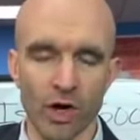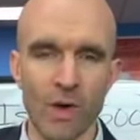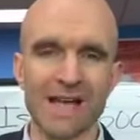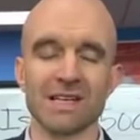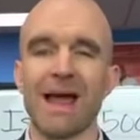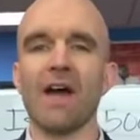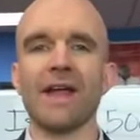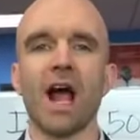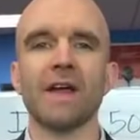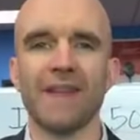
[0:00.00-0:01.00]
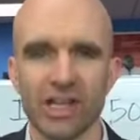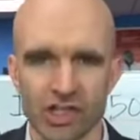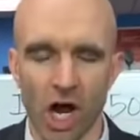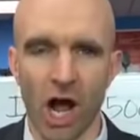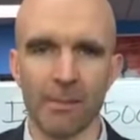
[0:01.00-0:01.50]
You ask them how they got that
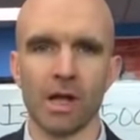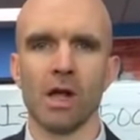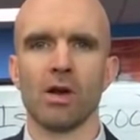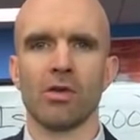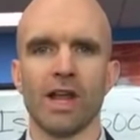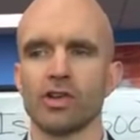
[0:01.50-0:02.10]
job, right?